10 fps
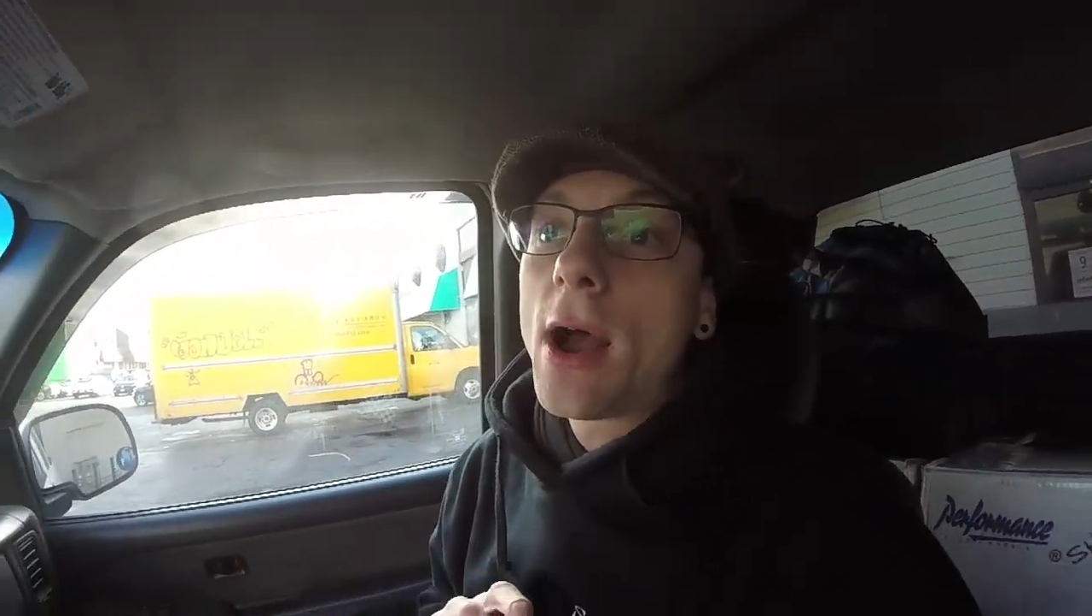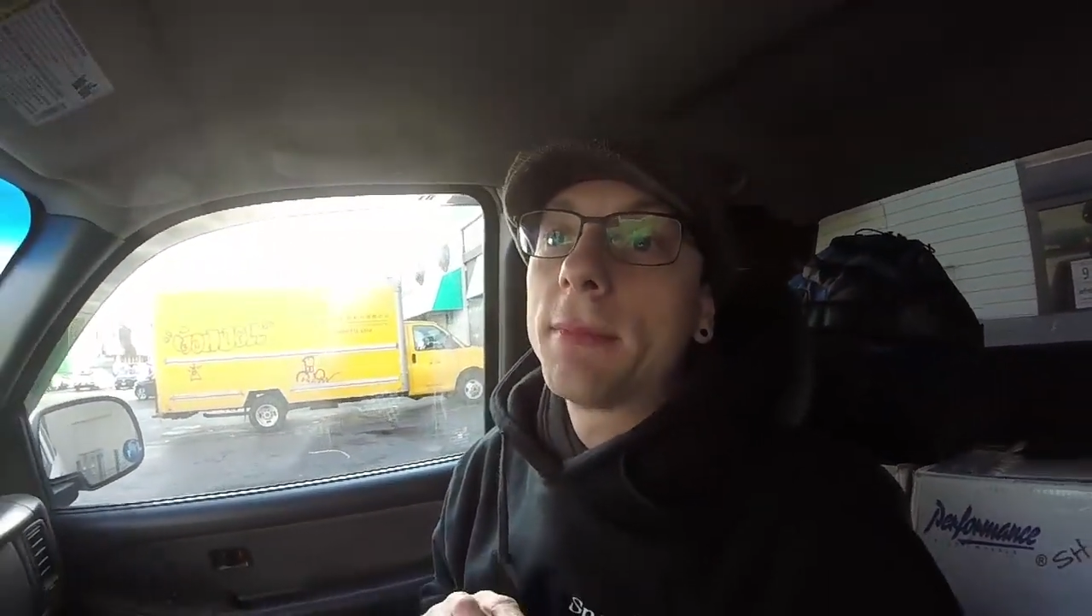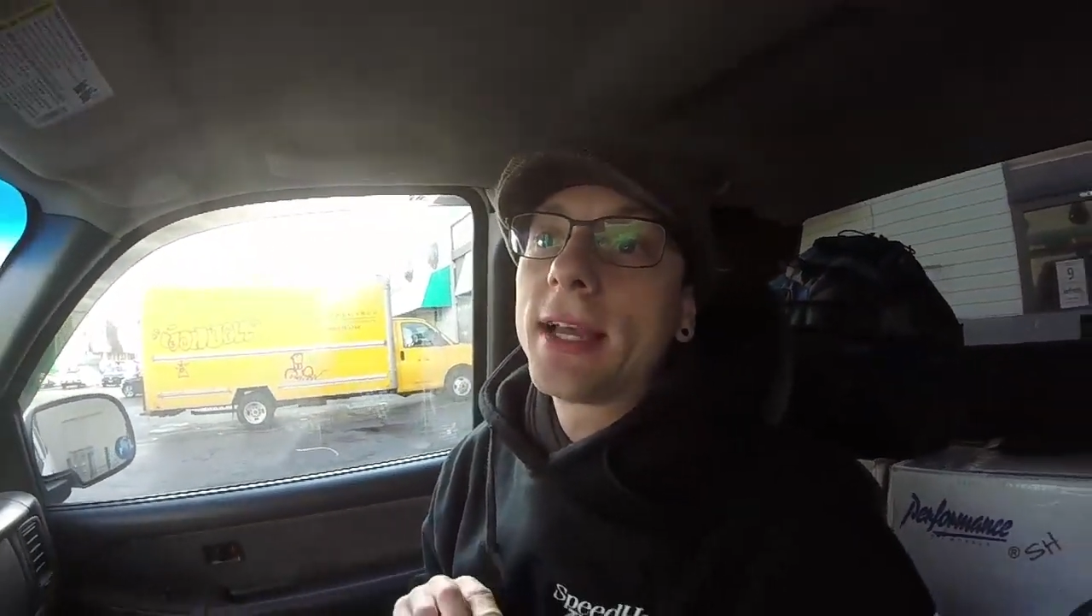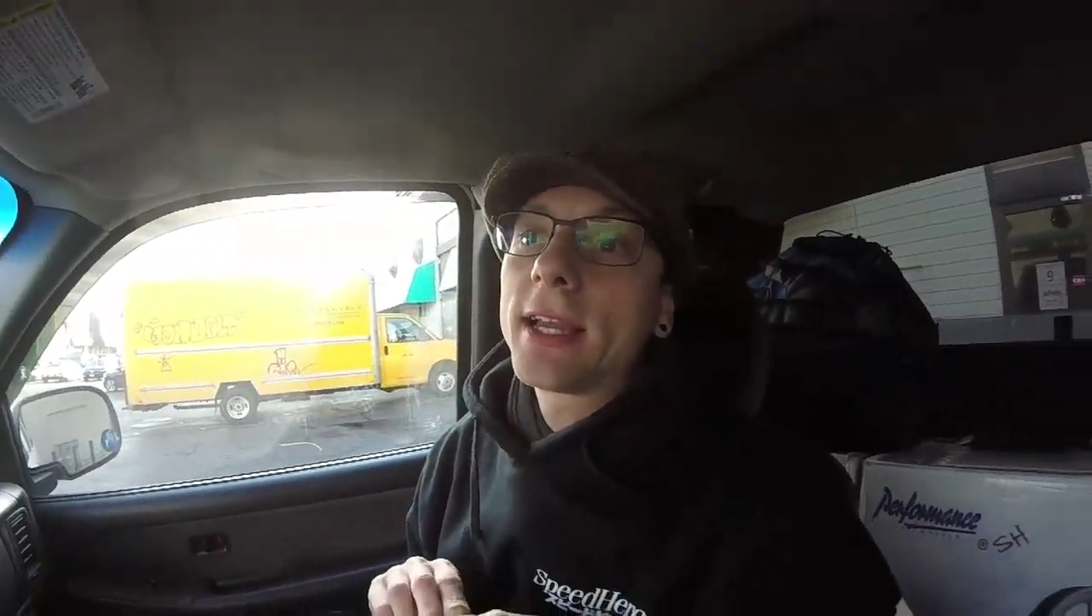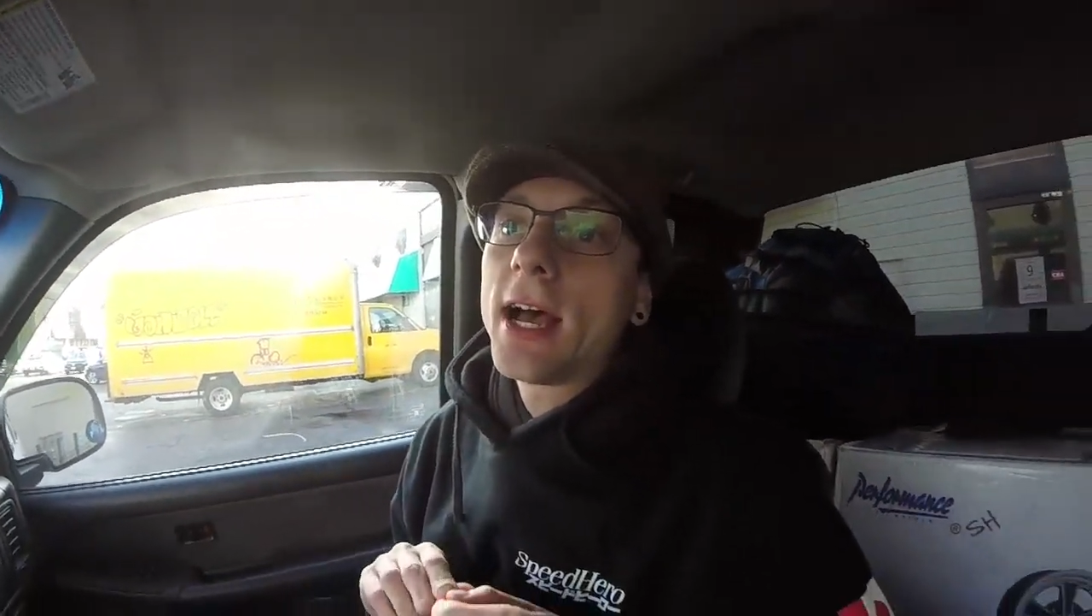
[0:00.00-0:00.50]

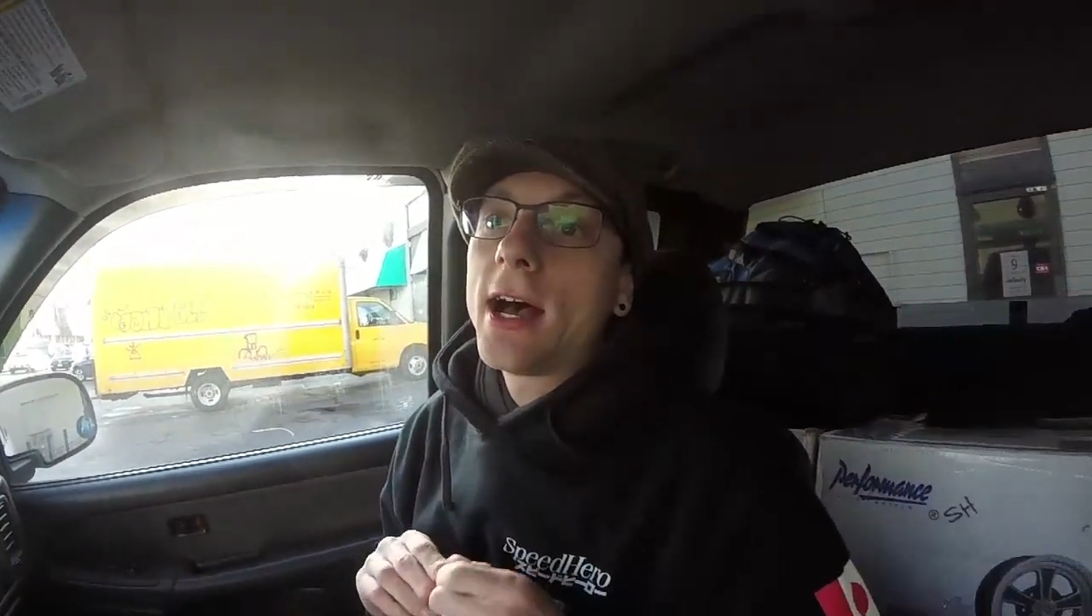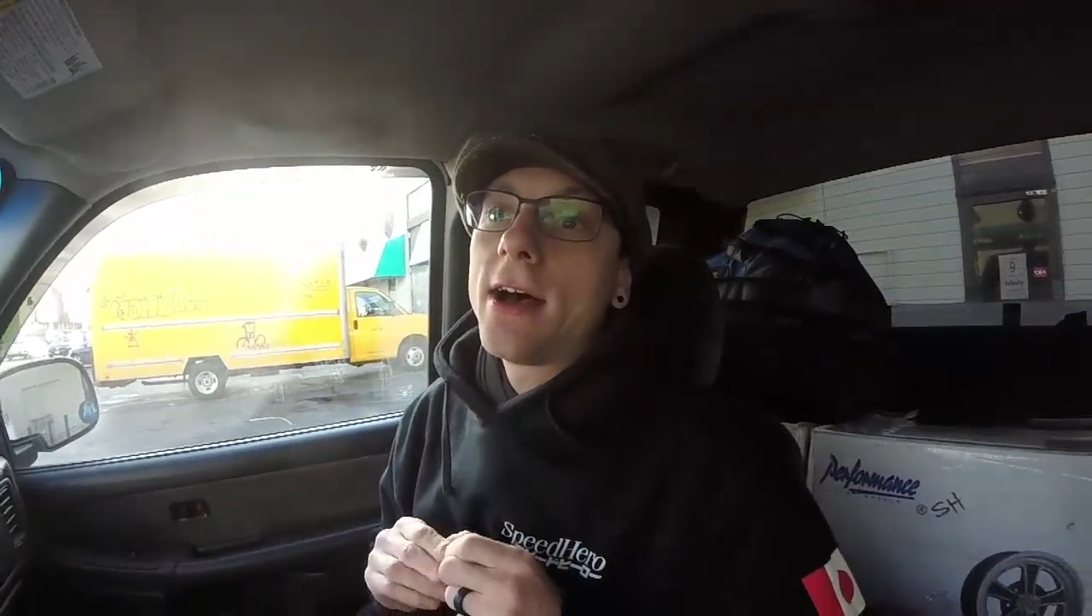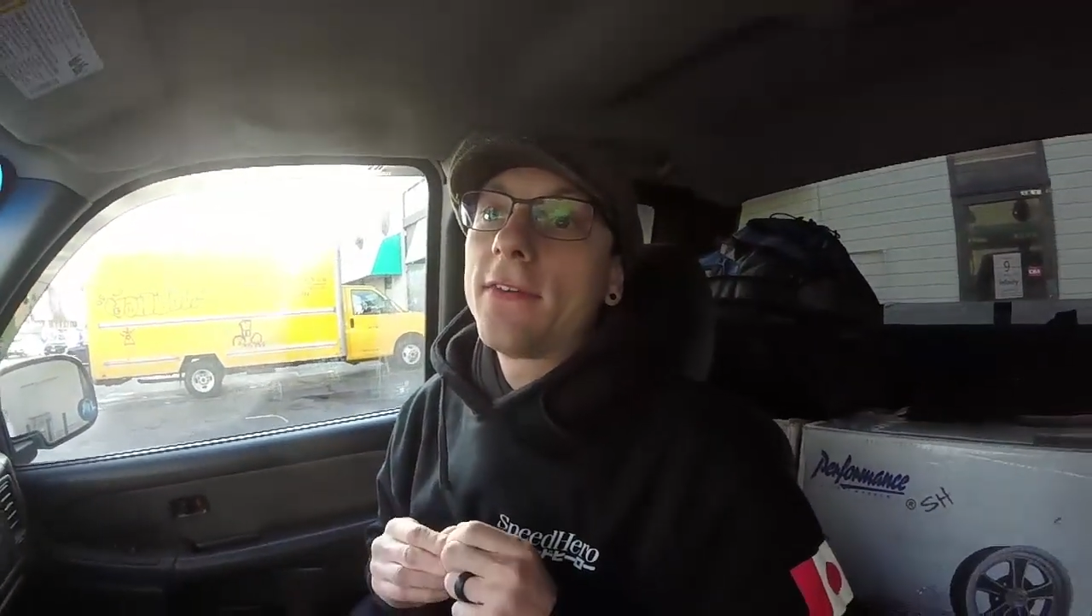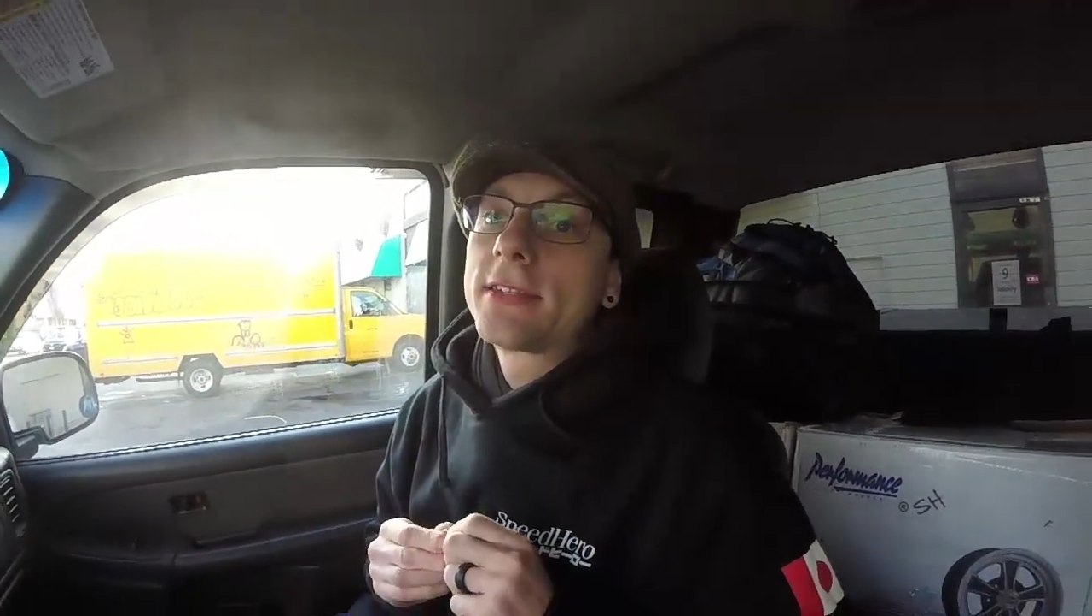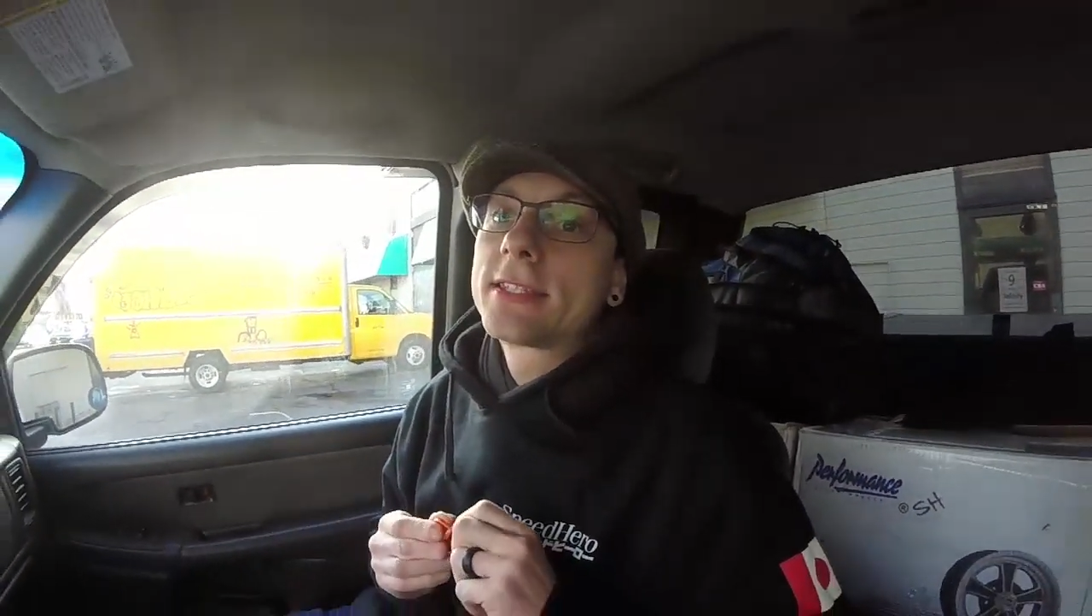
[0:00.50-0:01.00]
I'm like a uh,